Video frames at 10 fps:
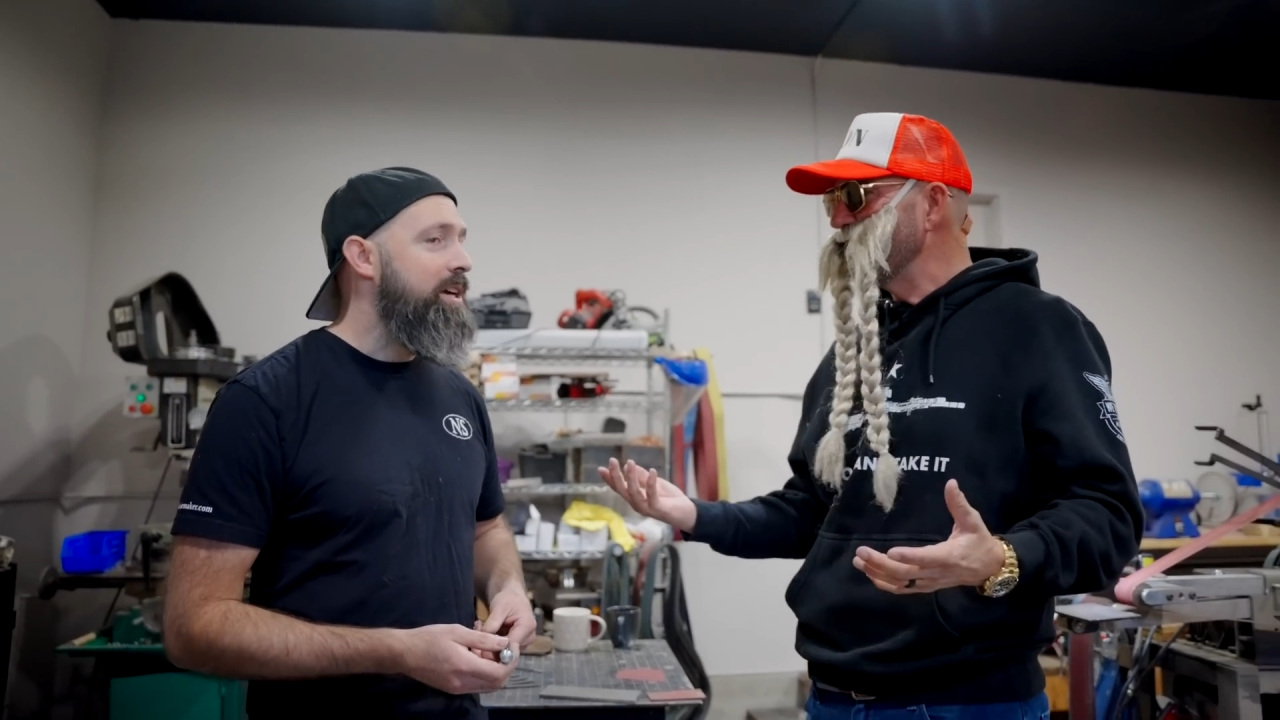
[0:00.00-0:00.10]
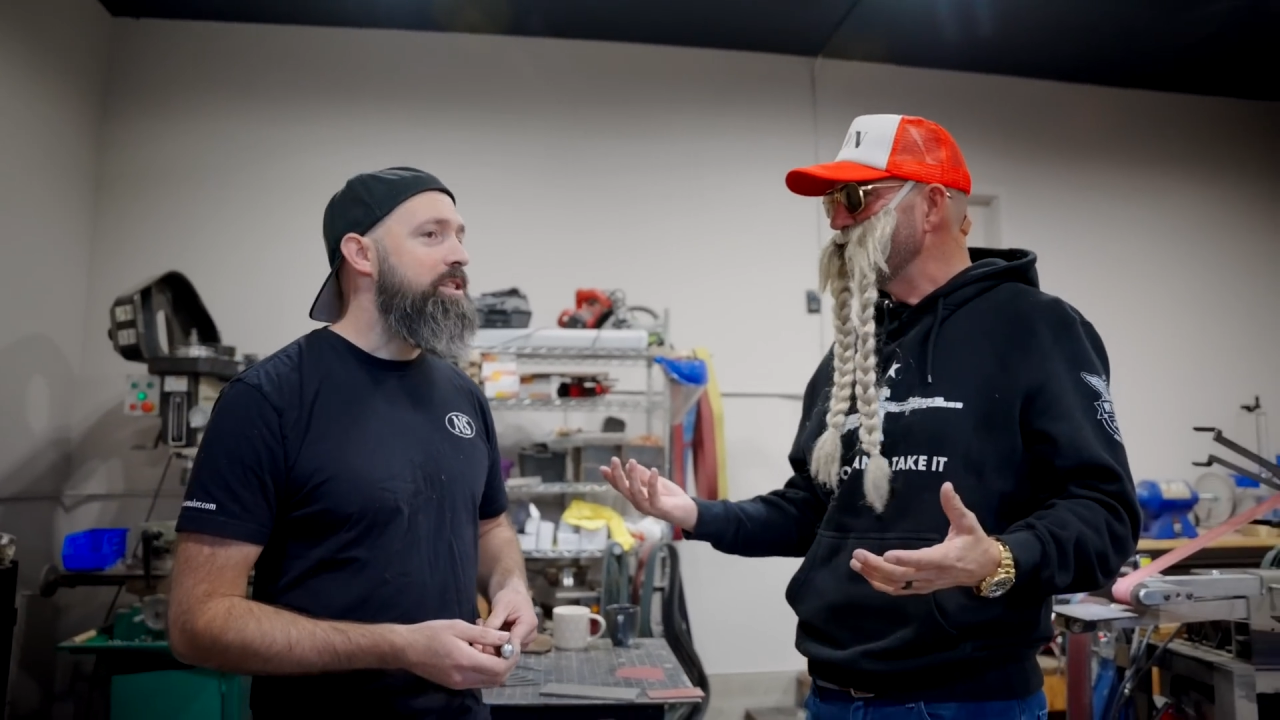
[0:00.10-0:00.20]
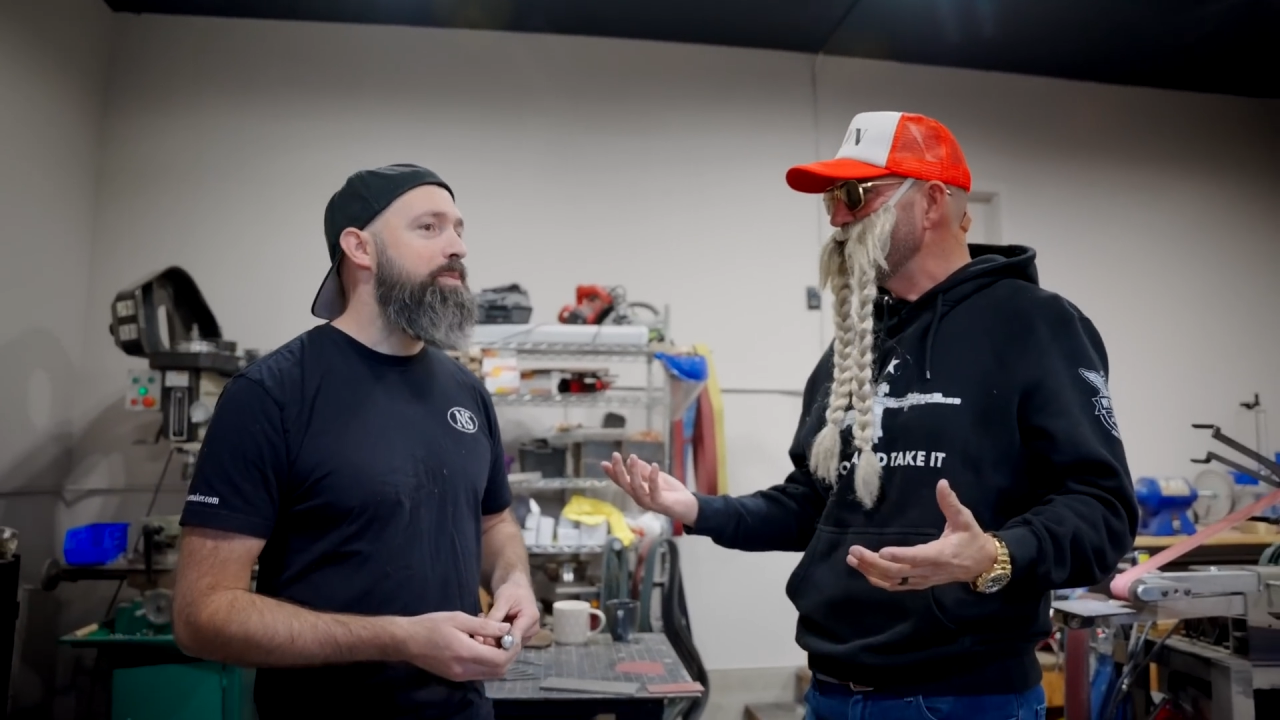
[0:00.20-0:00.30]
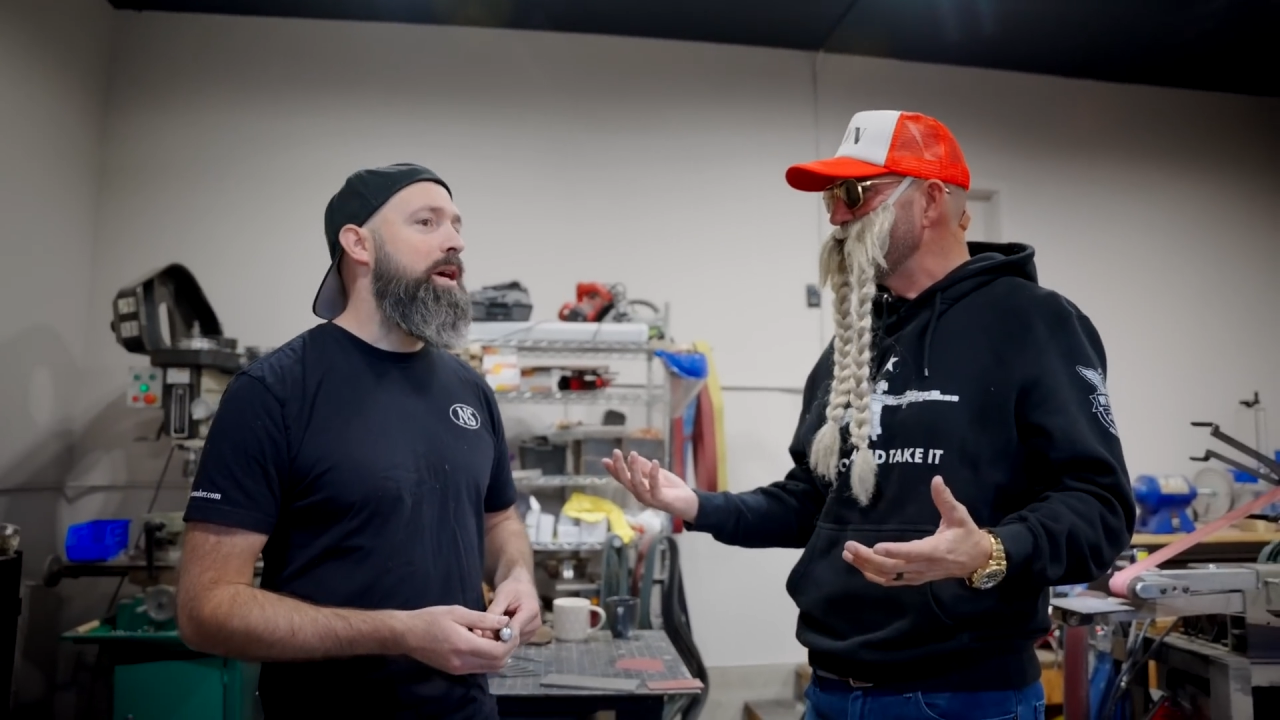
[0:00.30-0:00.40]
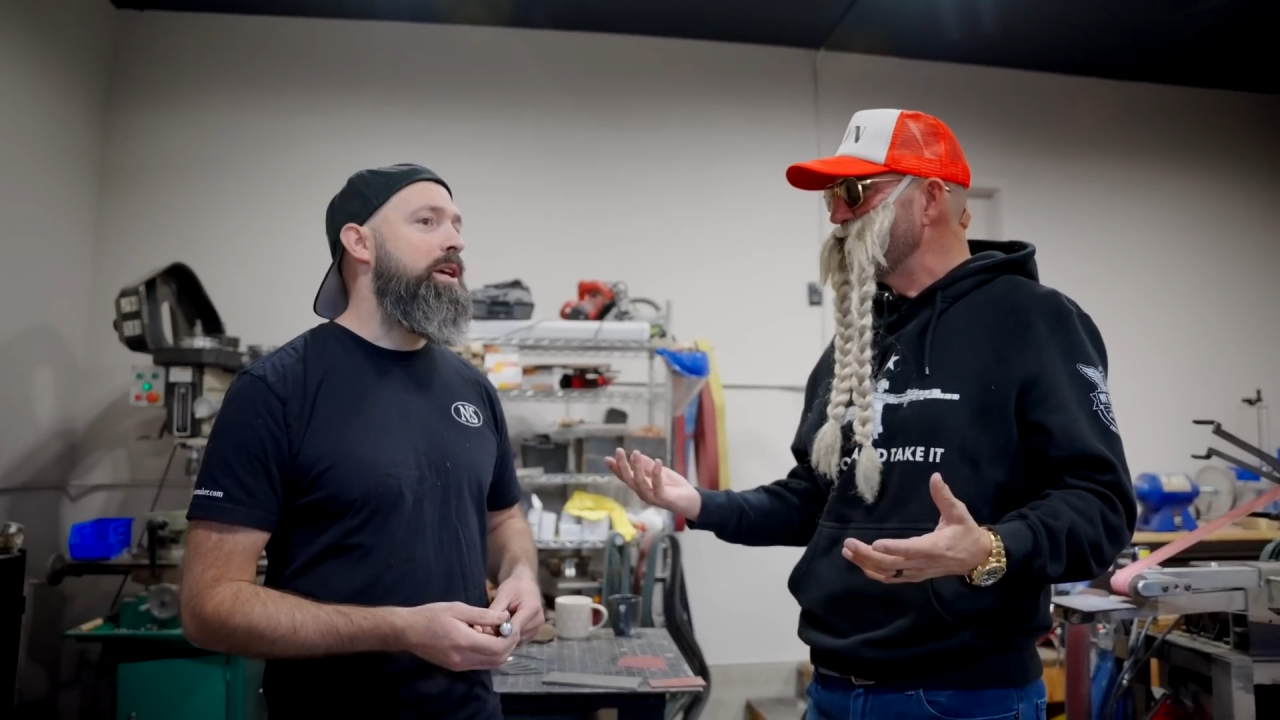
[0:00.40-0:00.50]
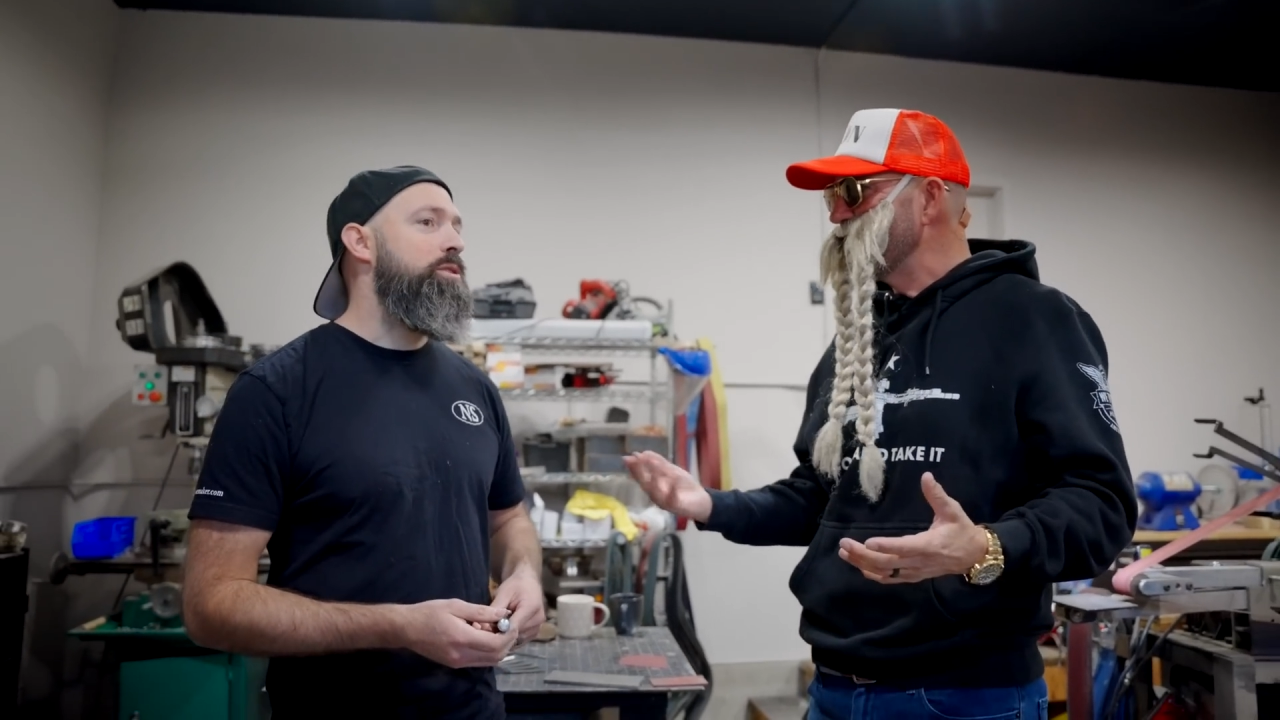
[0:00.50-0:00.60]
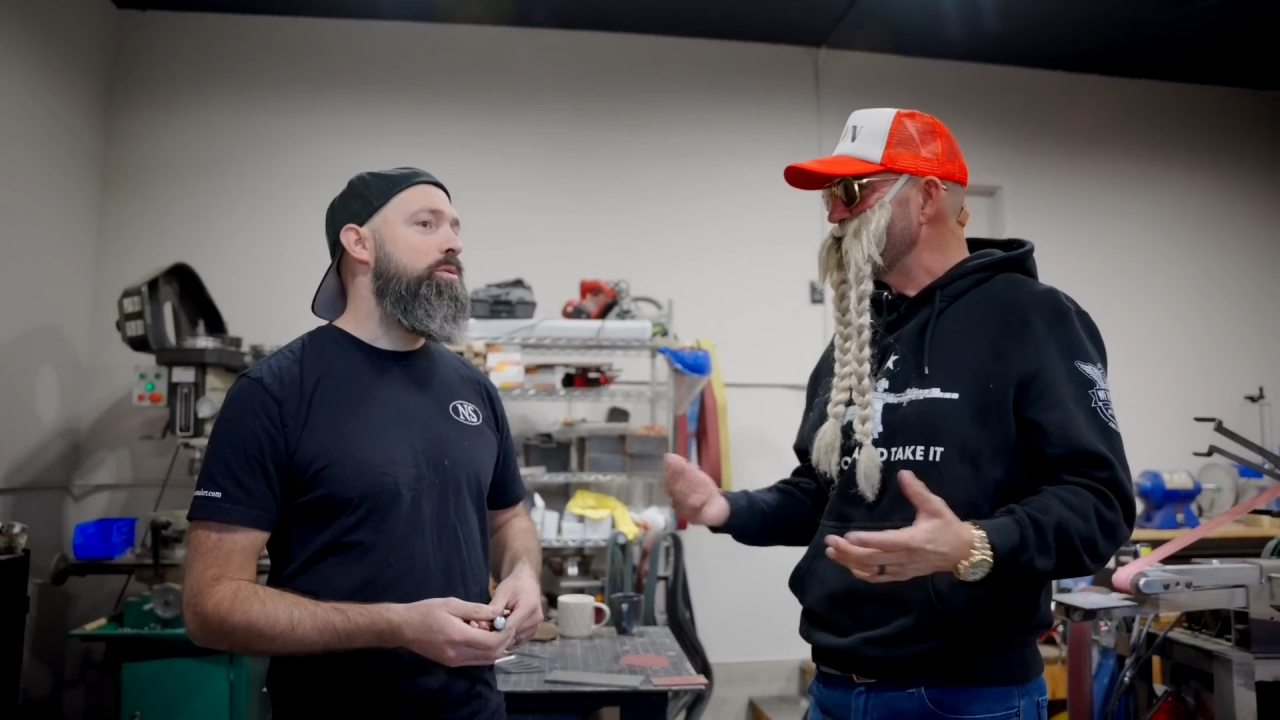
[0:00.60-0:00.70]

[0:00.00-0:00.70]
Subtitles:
This is back in